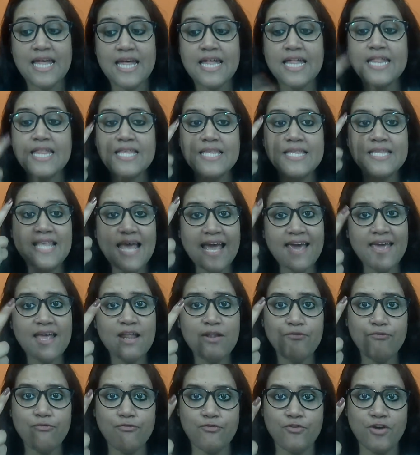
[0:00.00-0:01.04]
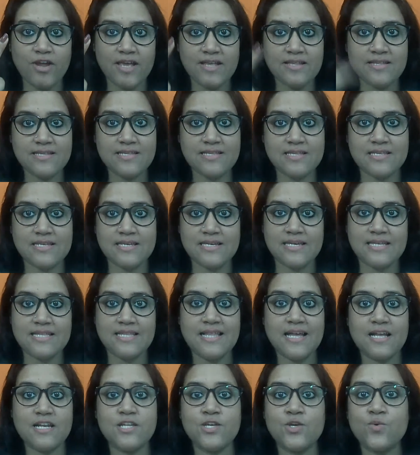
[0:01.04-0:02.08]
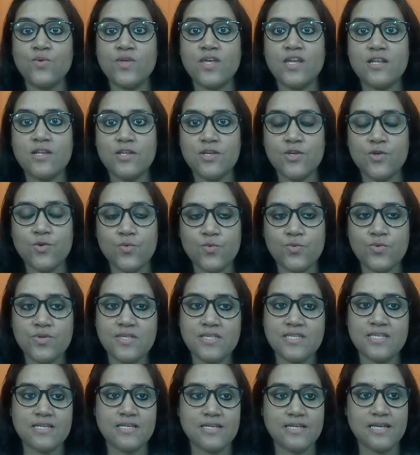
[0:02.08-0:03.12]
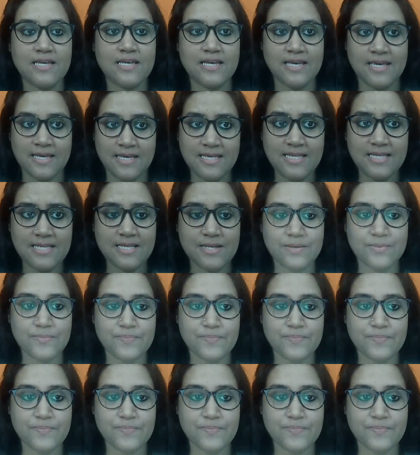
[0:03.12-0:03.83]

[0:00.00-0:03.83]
The second phrase that you can use is